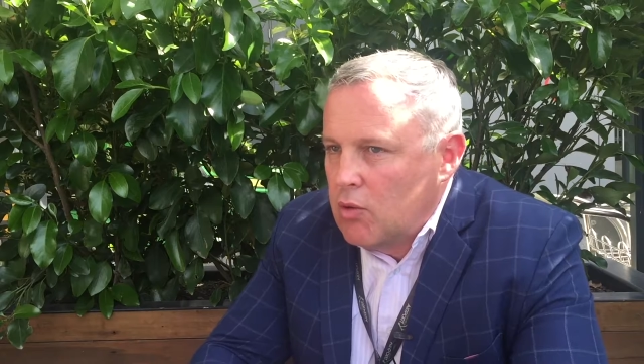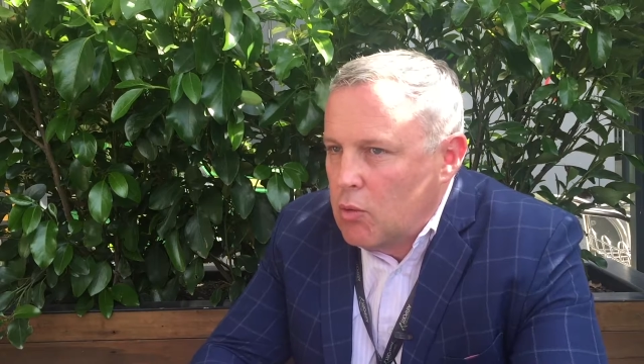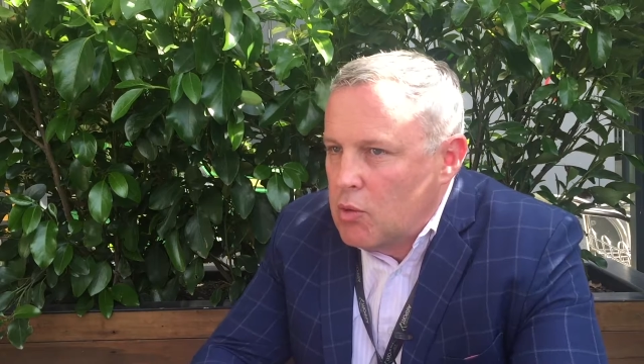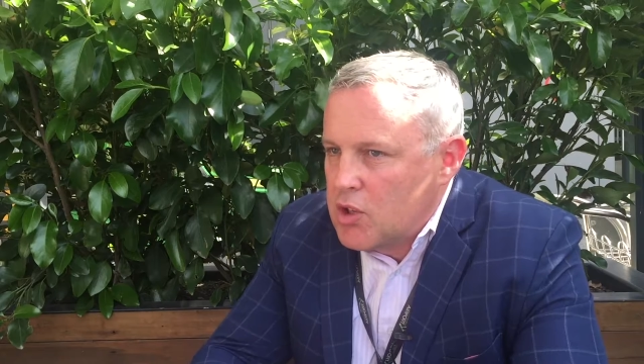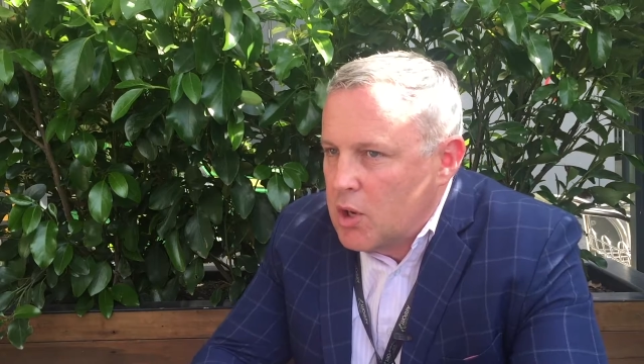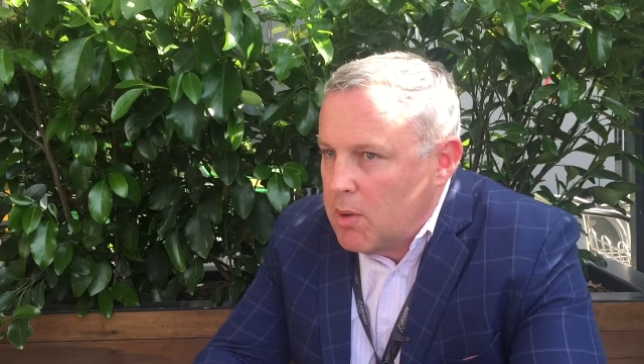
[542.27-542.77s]

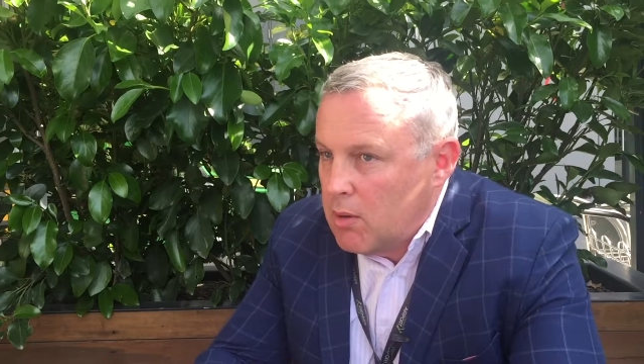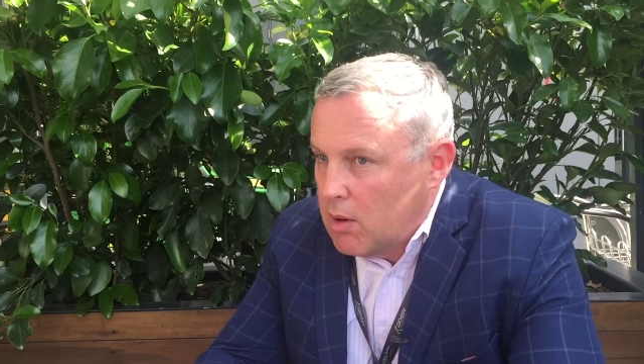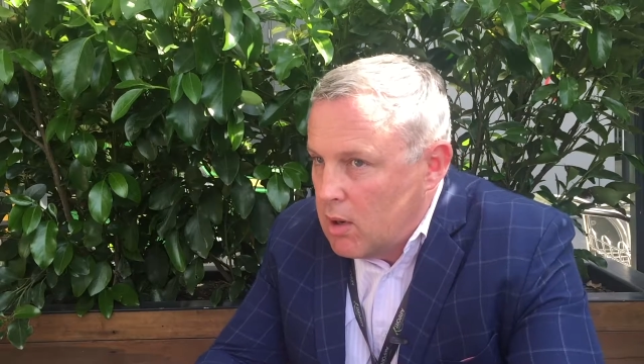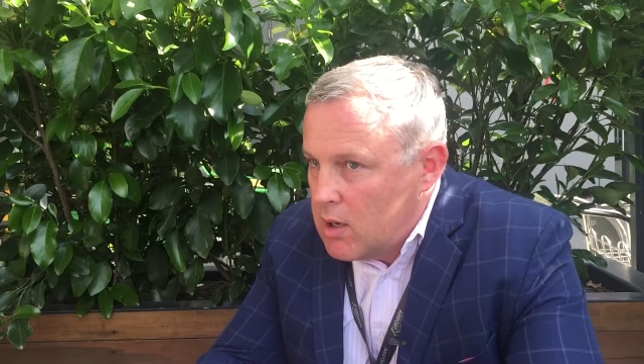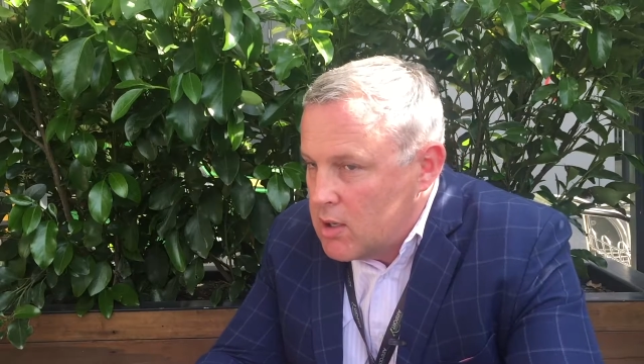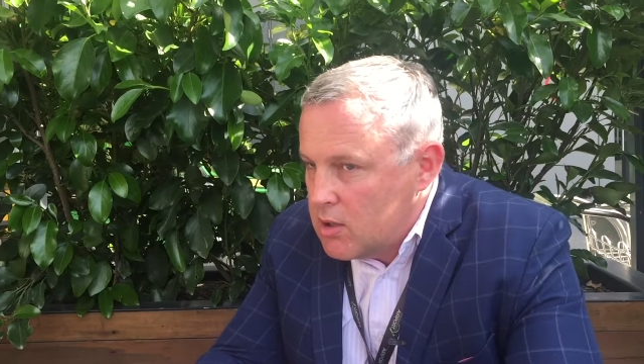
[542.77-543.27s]
always going to be a
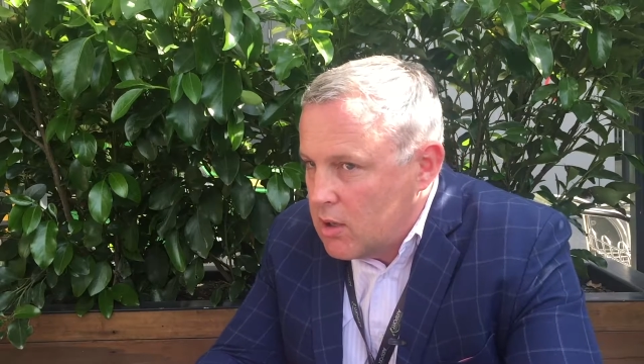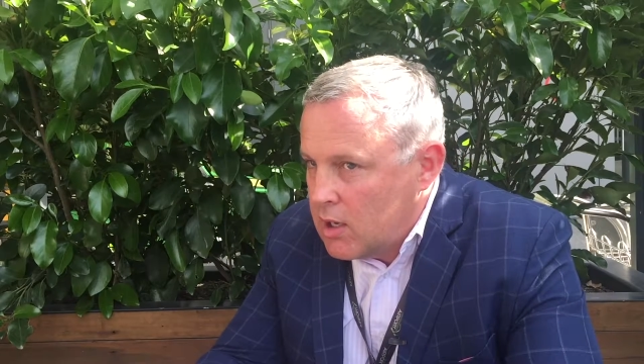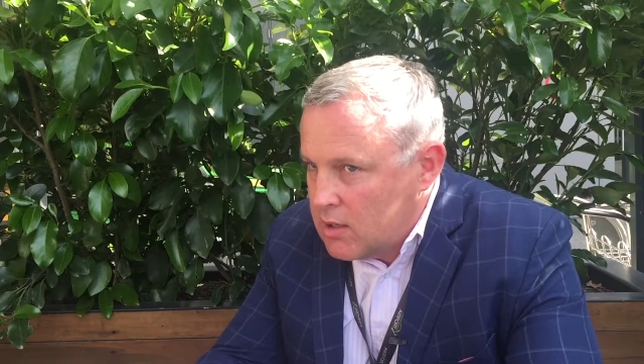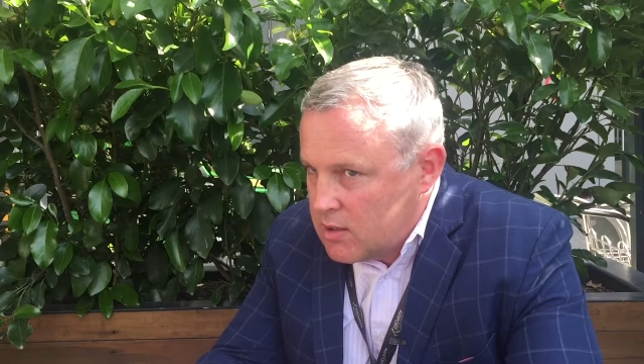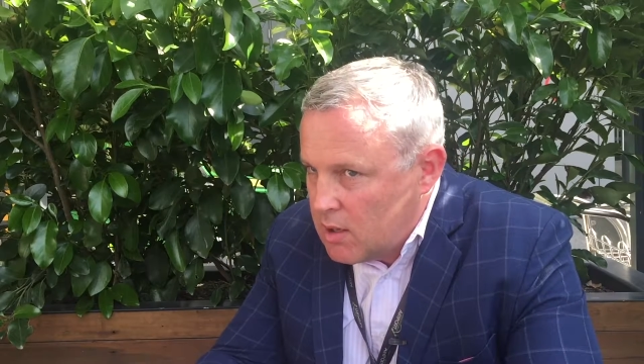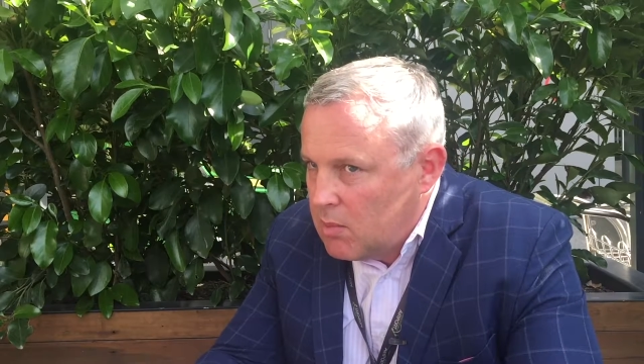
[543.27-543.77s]
reliance at
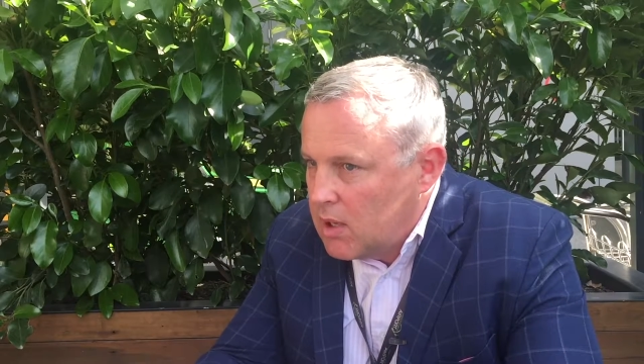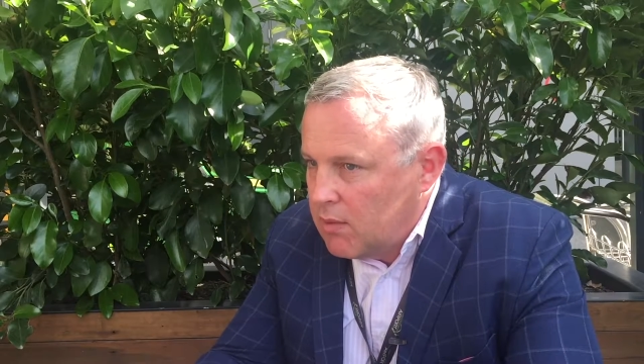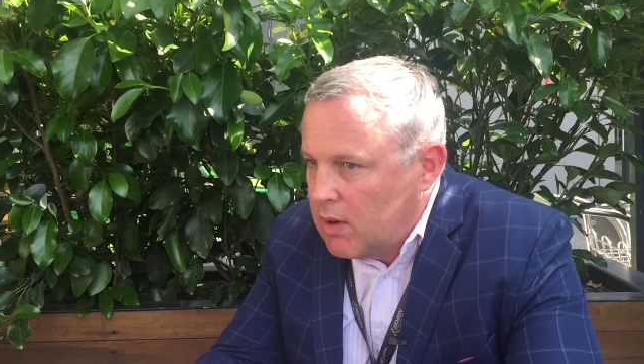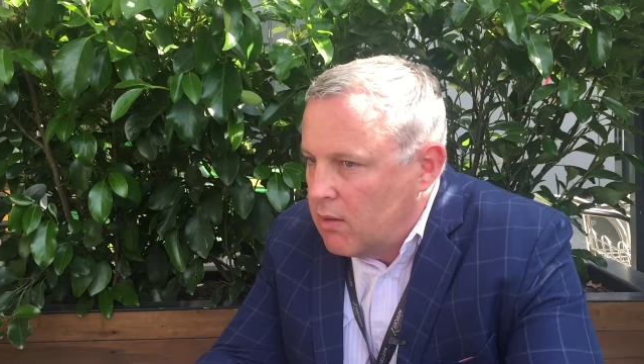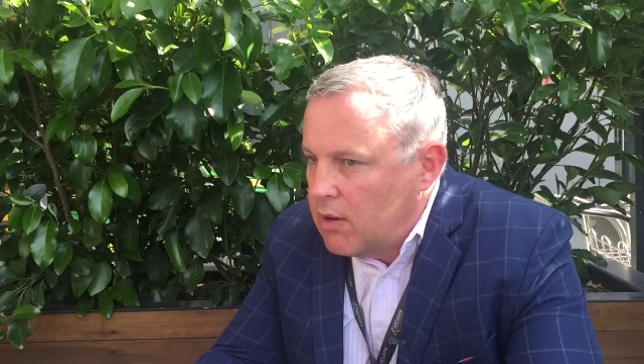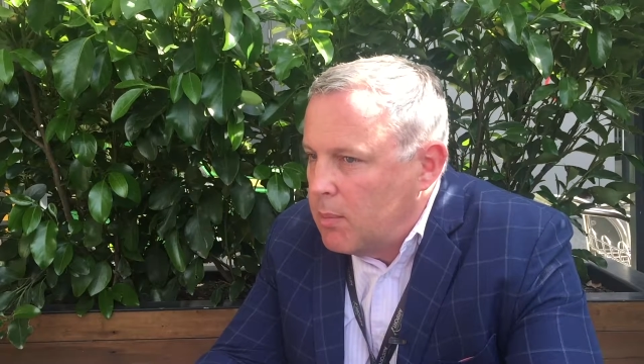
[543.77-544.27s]
some level
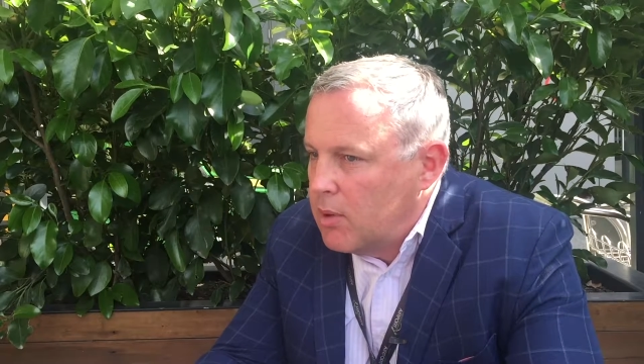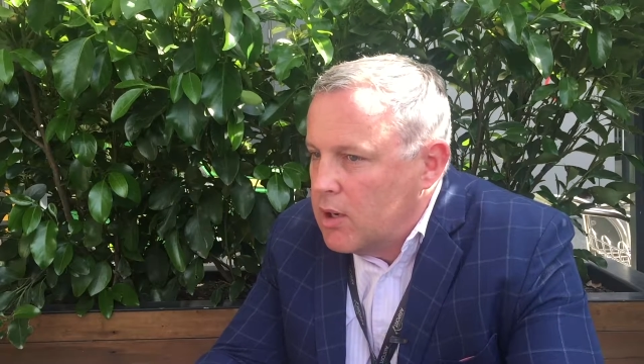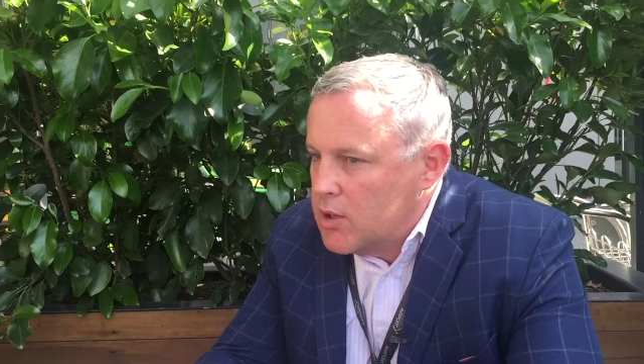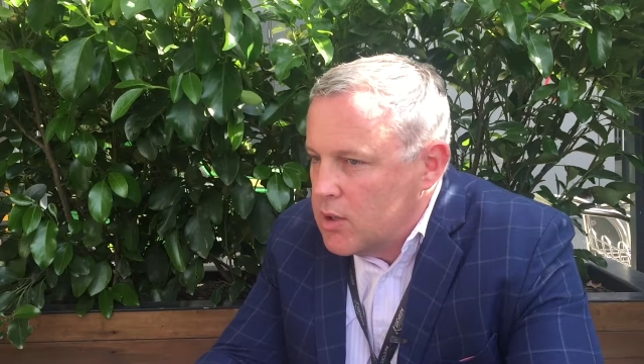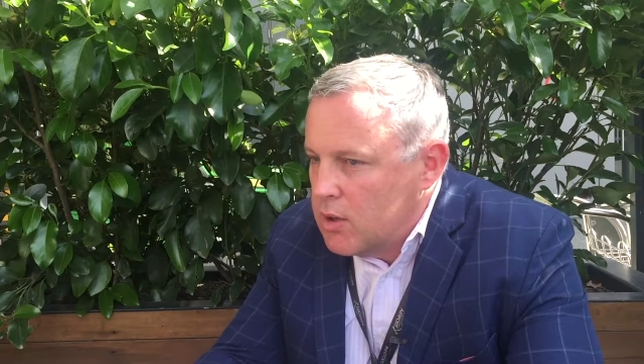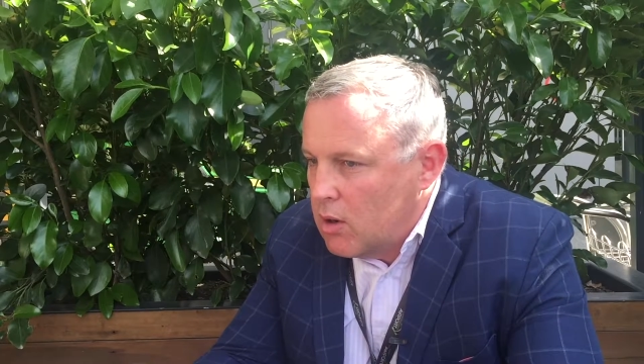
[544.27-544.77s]
of operation